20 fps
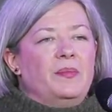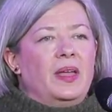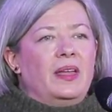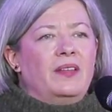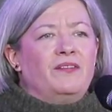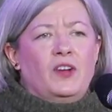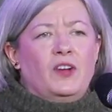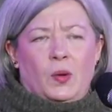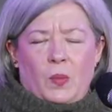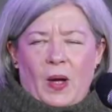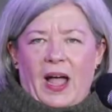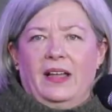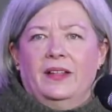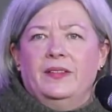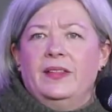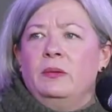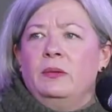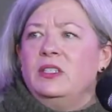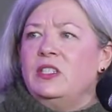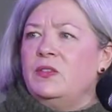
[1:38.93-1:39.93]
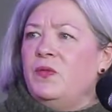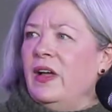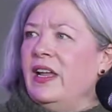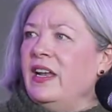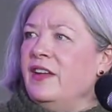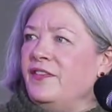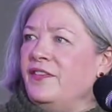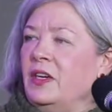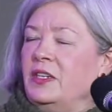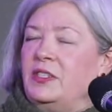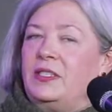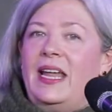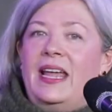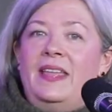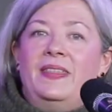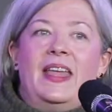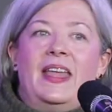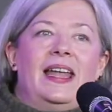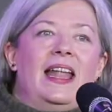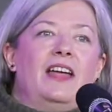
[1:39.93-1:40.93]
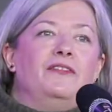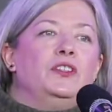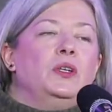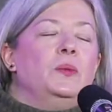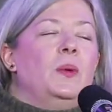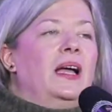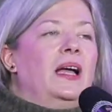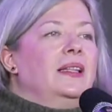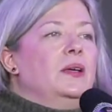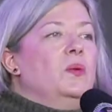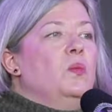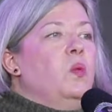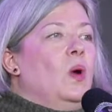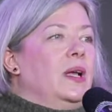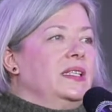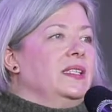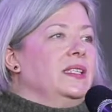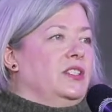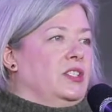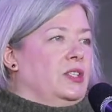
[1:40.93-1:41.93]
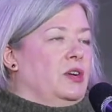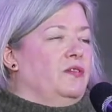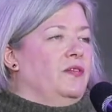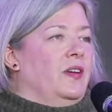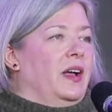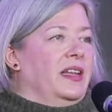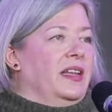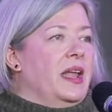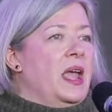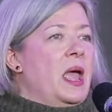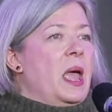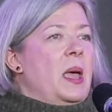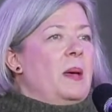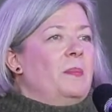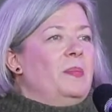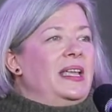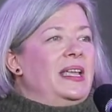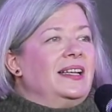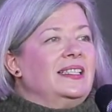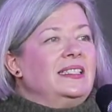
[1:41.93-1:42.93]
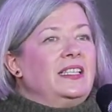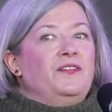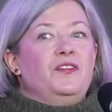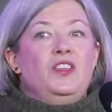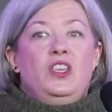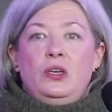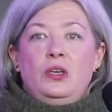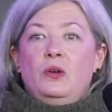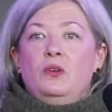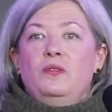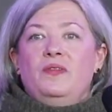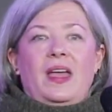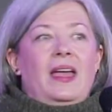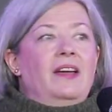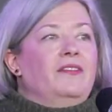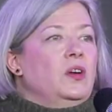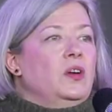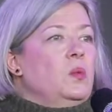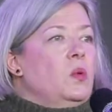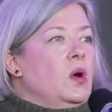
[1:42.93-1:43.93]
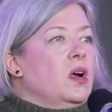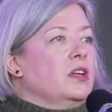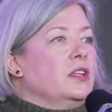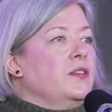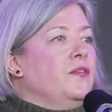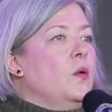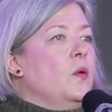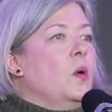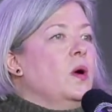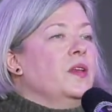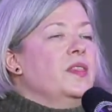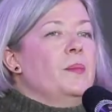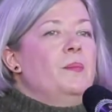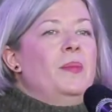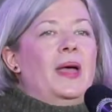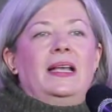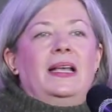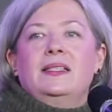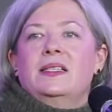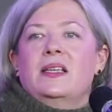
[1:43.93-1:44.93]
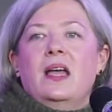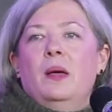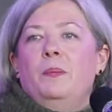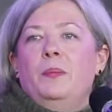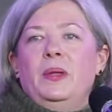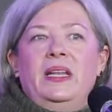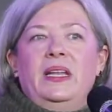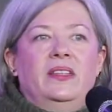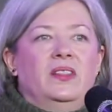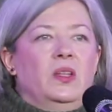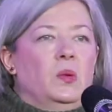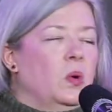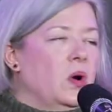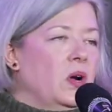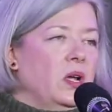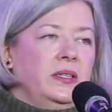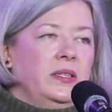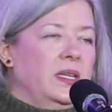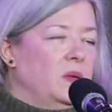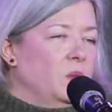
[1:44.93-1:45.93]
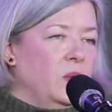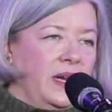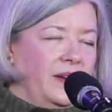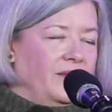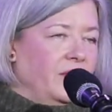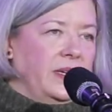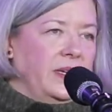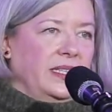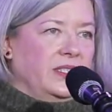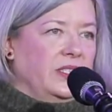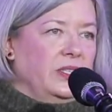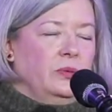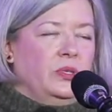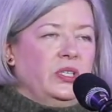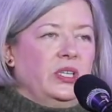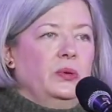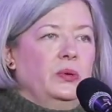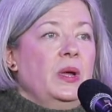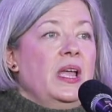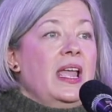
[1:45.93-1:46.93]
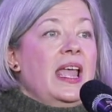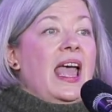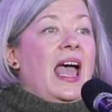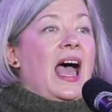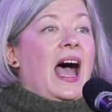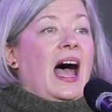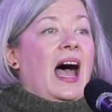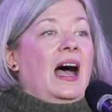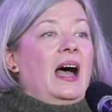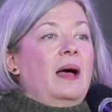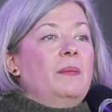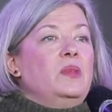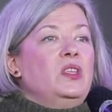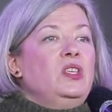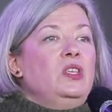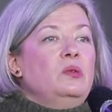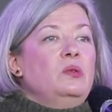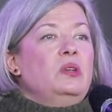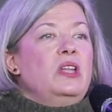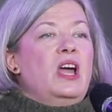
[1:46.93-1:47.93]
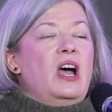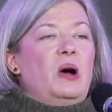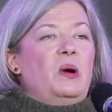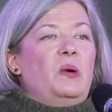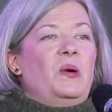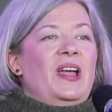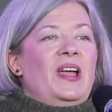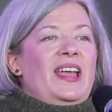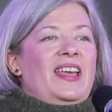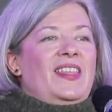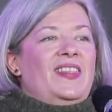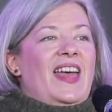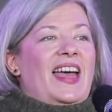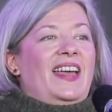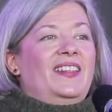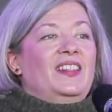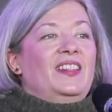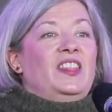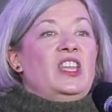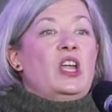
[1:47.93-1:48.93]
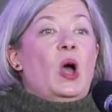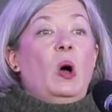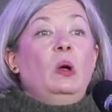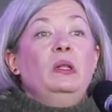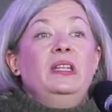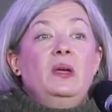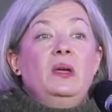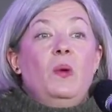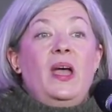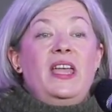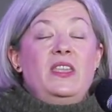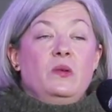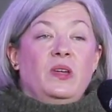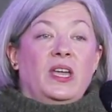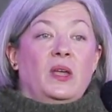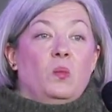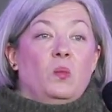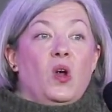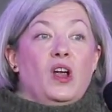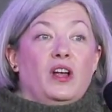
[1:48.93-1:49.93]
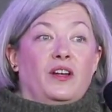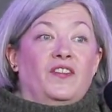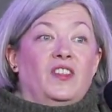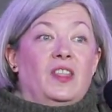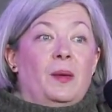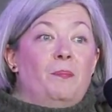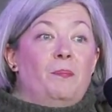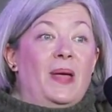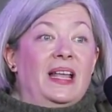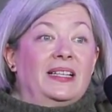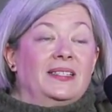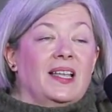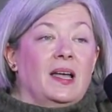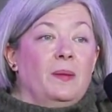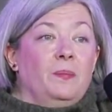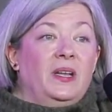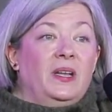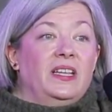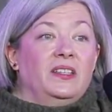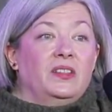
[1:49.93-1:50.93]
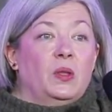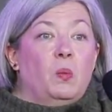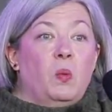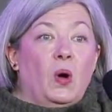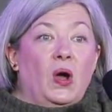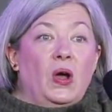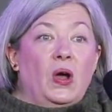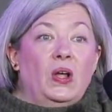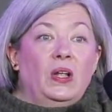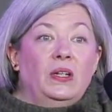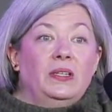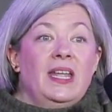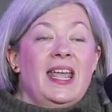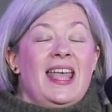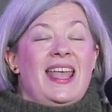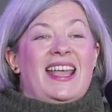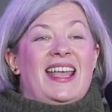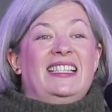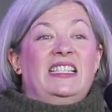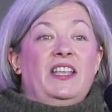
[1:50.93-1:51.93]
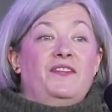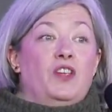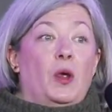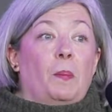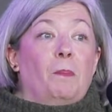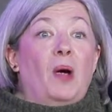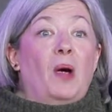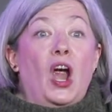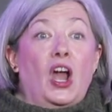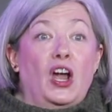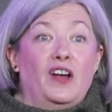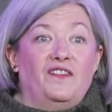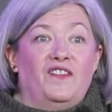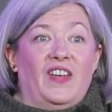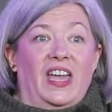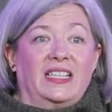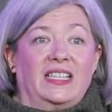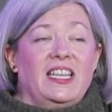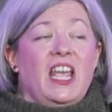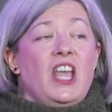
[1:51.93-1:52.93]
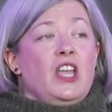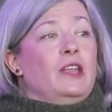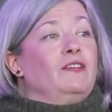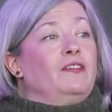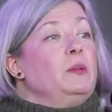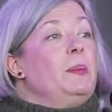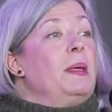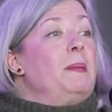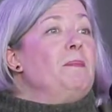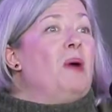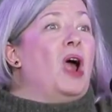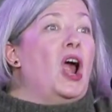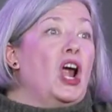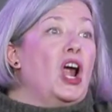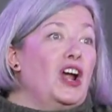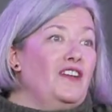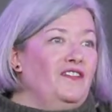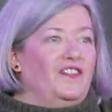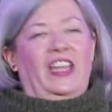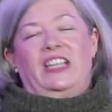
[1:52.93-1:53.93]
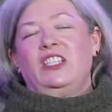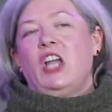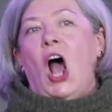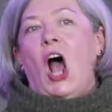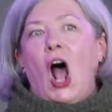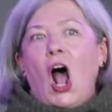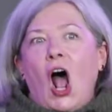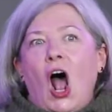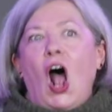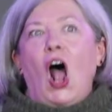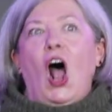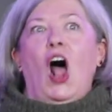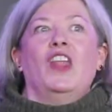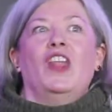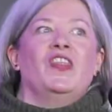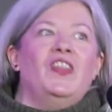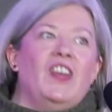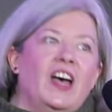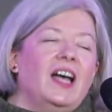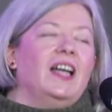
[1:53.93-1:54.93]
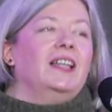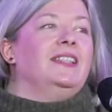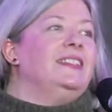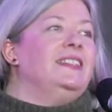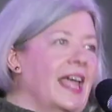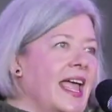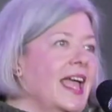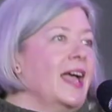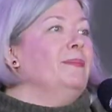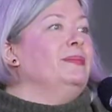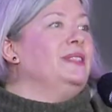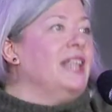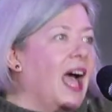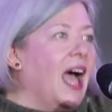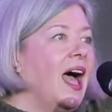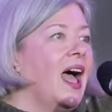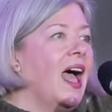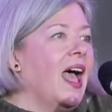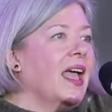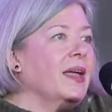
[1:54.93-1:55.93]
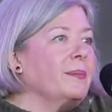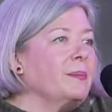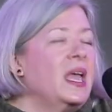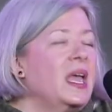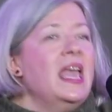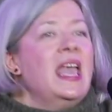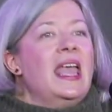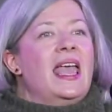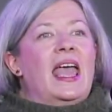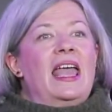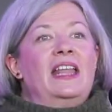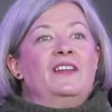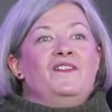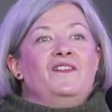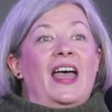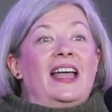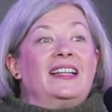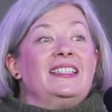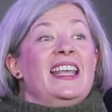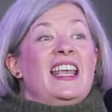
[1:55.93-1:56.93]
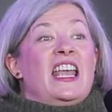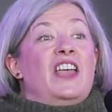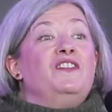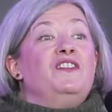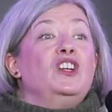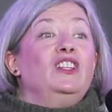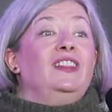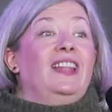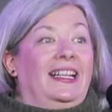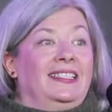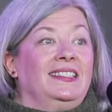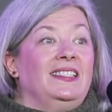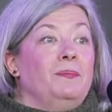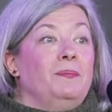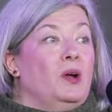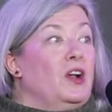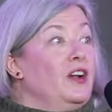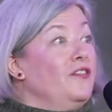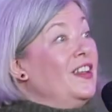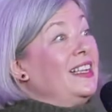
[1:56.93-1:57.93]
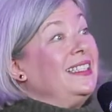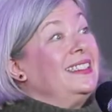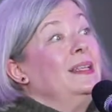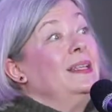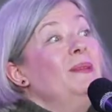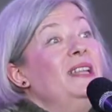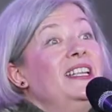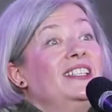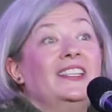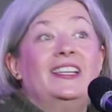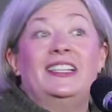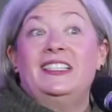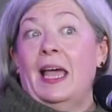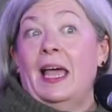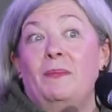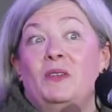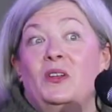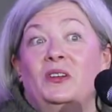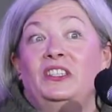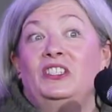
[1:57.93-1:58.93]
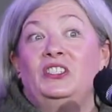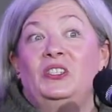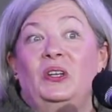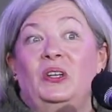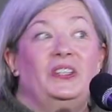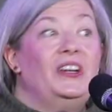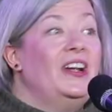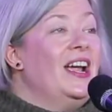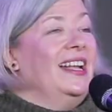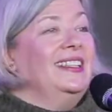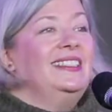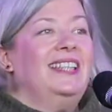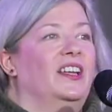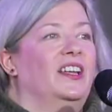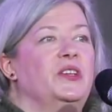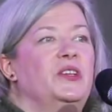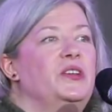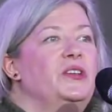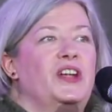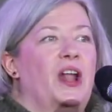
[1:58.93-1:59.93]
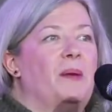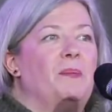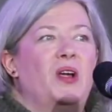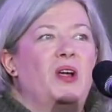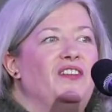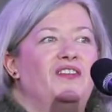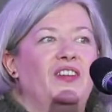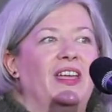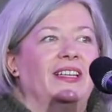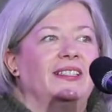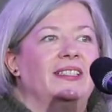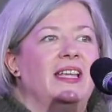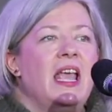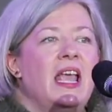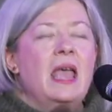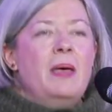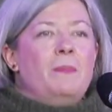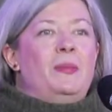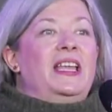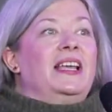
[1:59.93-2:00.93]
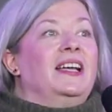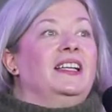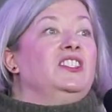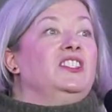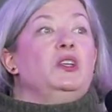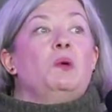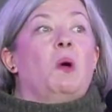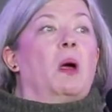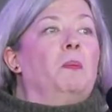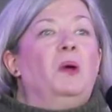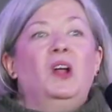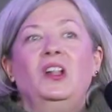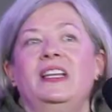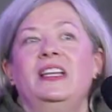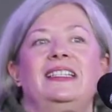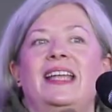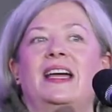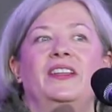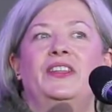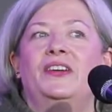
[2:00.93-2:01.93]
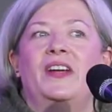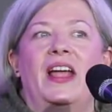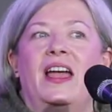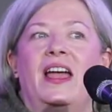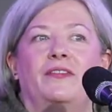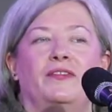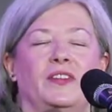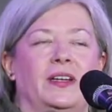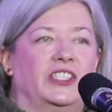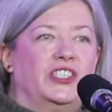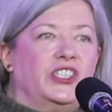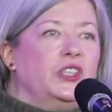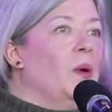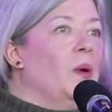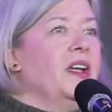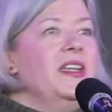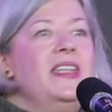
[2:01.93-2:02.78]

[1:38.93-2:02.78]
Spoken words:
For a while. It was fun at first. And then after a while, it wasn't so fun, because if you've ever worked for the best company in the world in whatever it is you do, you know that the only way you can work for the best company in the world is if you're perfect. You have to be perfect all the damn time. In fact, if you're less than perfect, somebody's going to tap you on the shoulder and tell you you're not perfect, because you are pulling down their average. You are